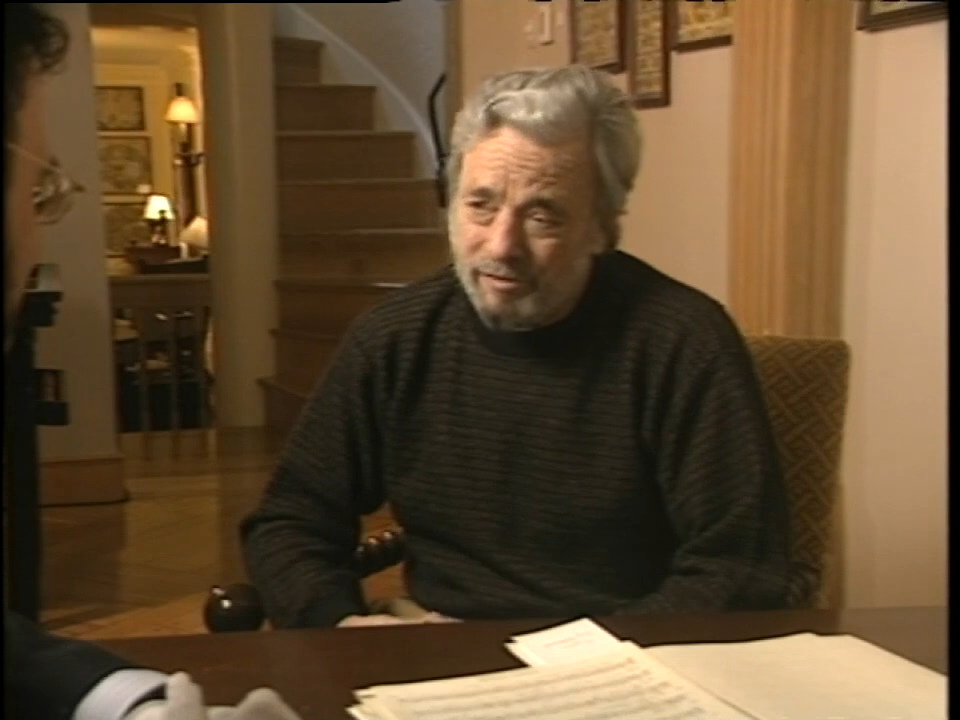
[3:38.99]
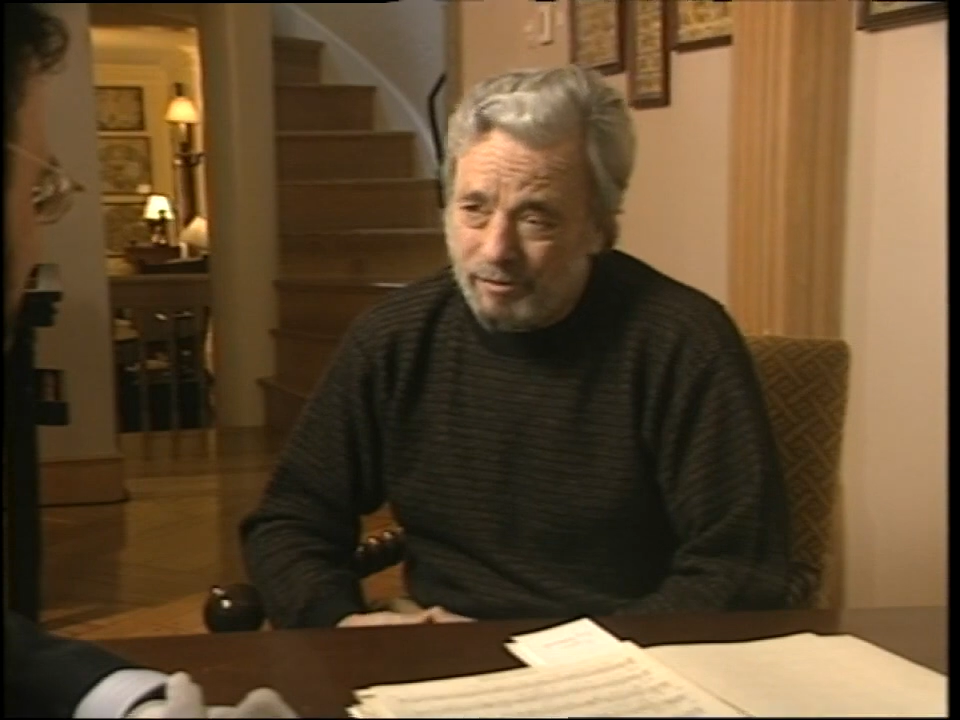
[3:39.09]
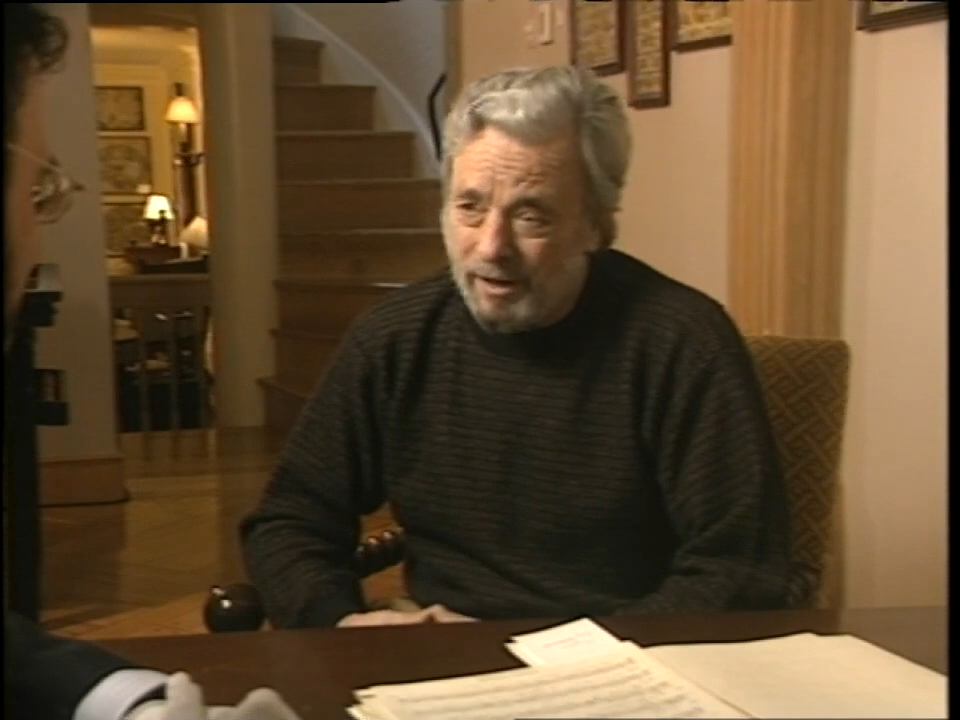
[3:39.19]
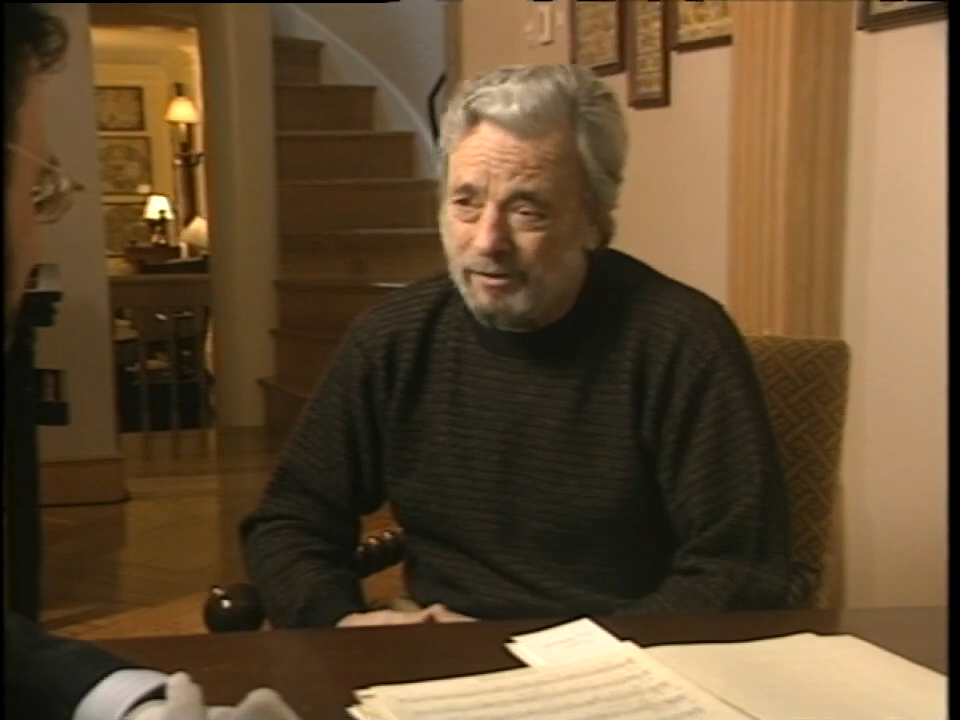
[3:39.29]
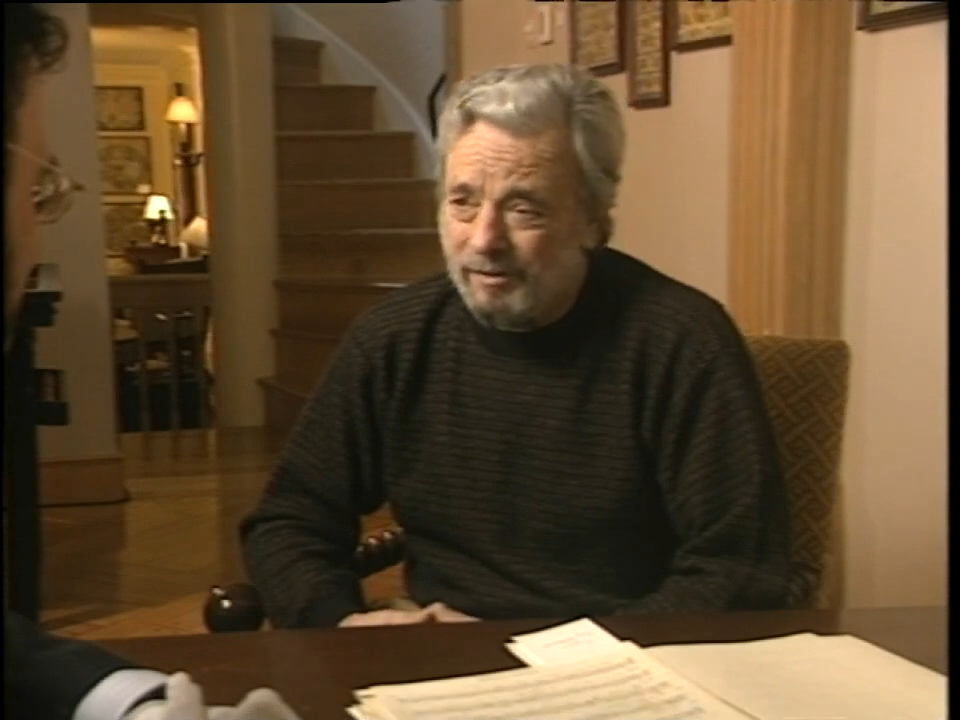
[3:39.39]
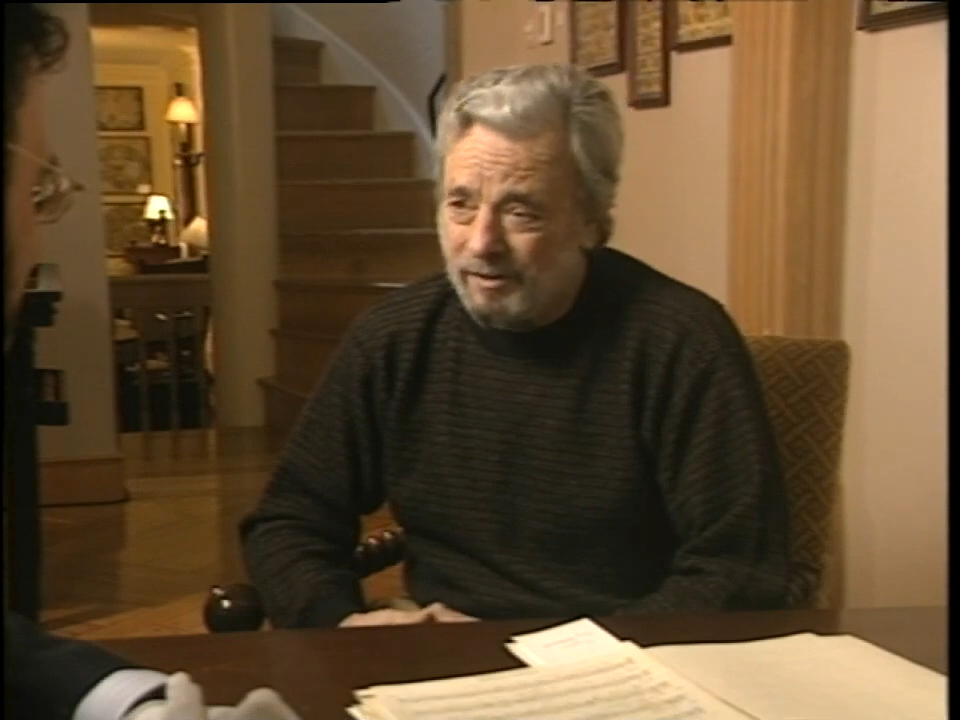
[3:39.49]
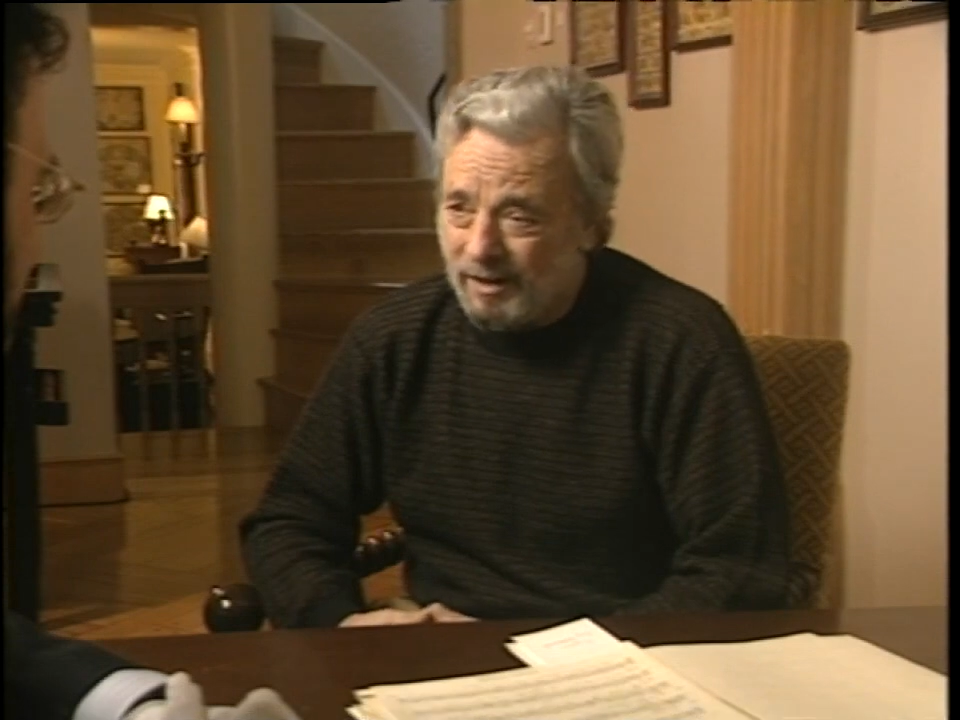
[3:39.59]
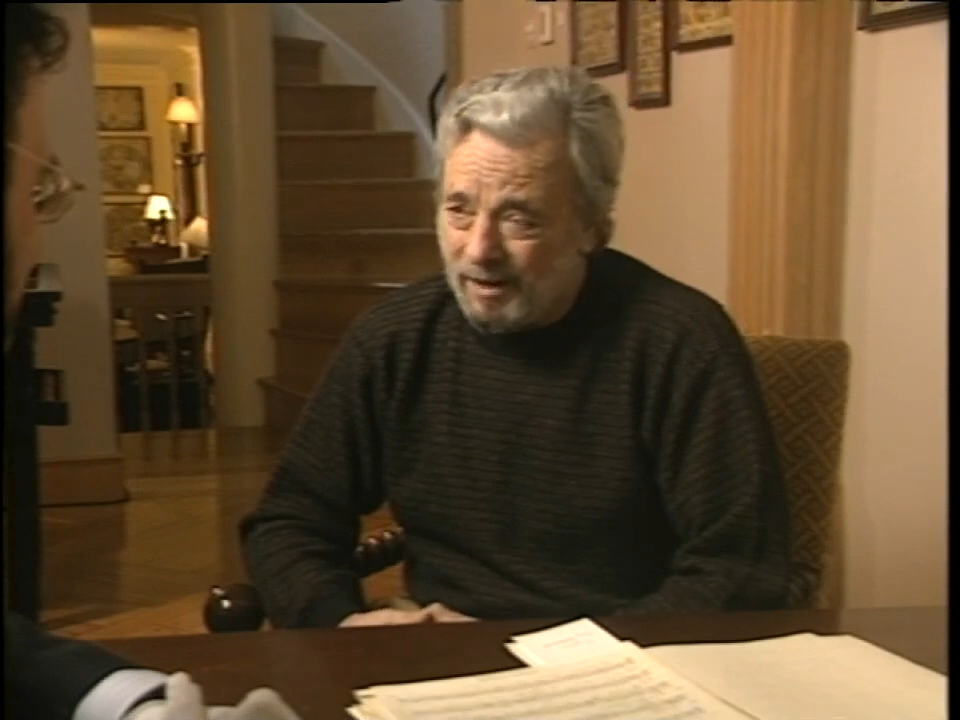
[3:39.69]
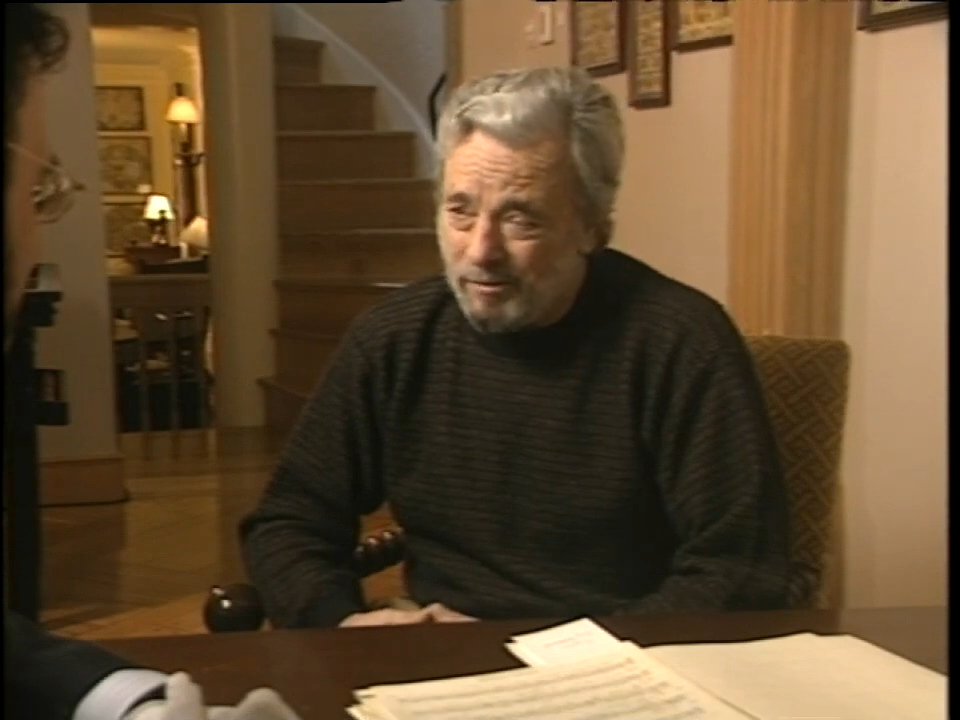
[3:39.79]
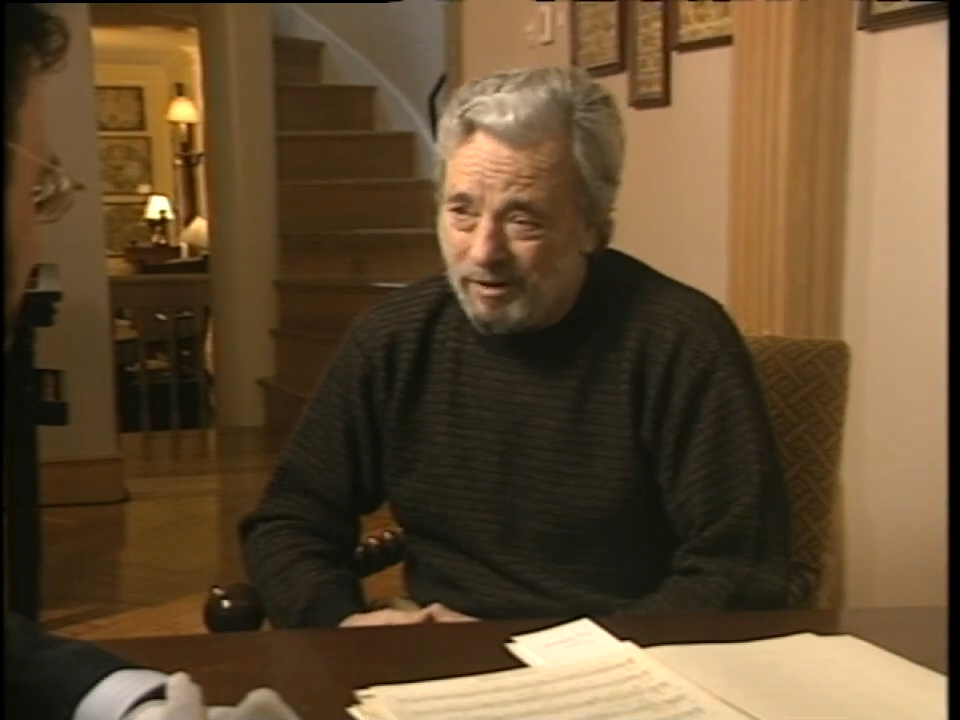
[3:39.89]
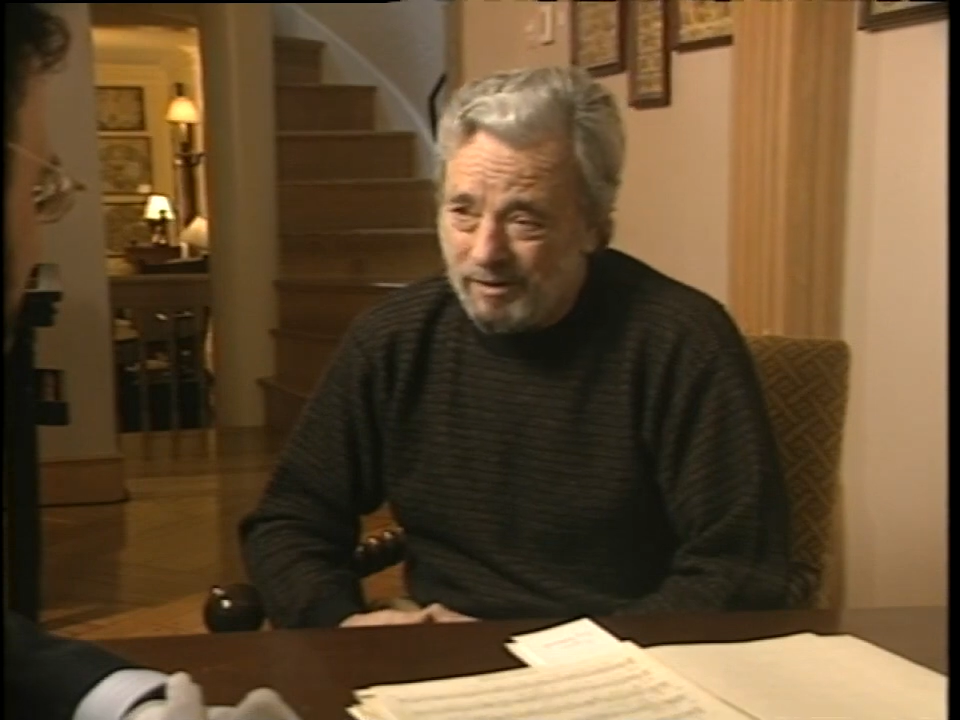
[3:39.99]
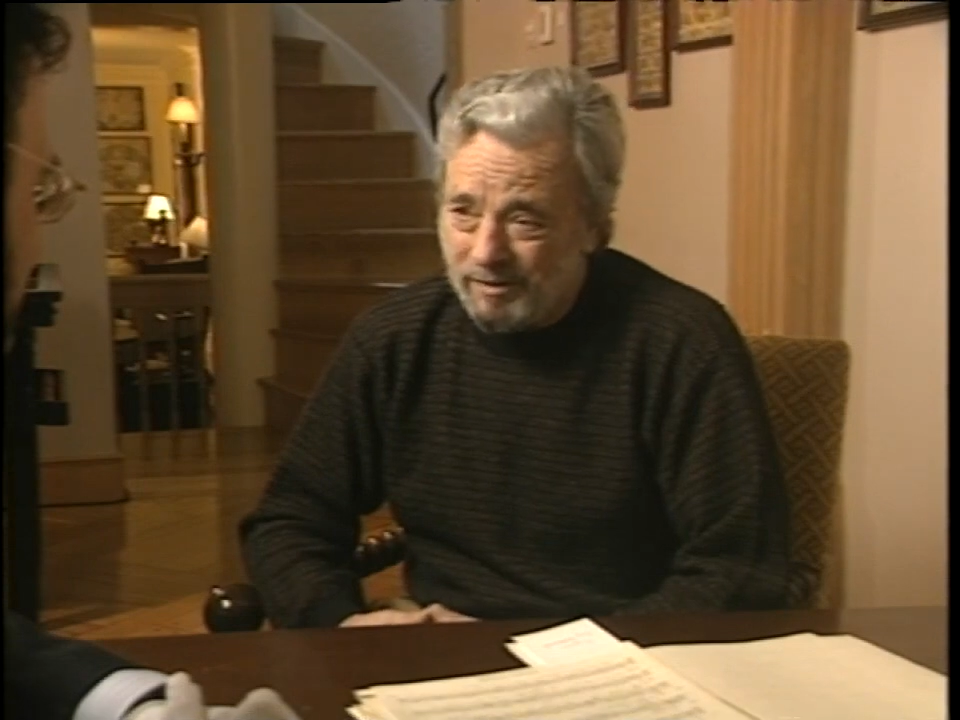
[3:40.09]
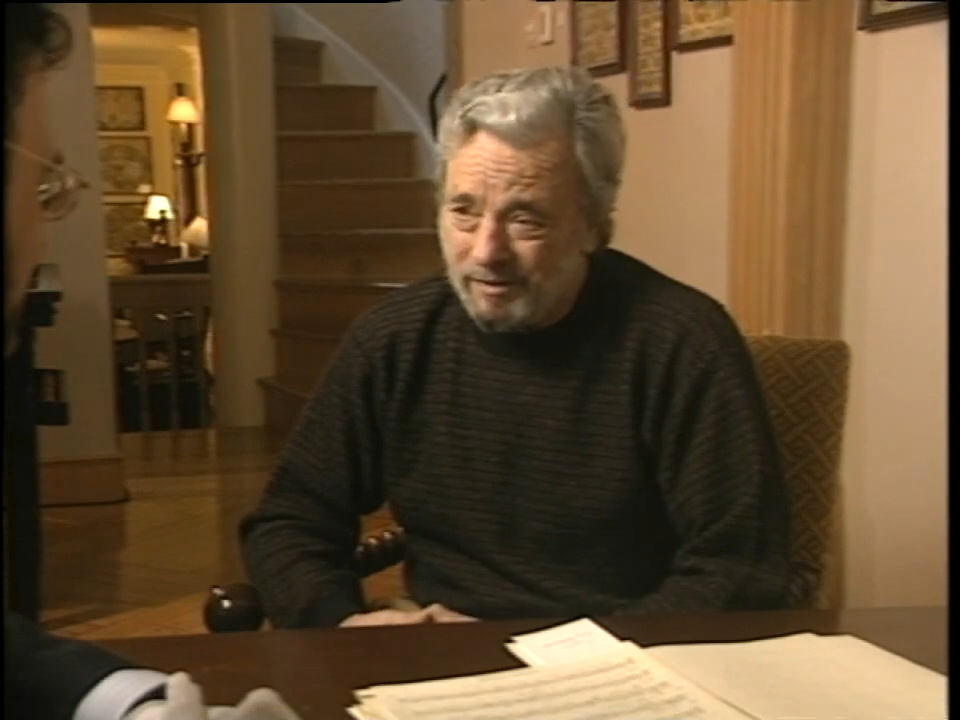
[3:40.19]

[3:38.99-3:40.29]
directors, collaborators,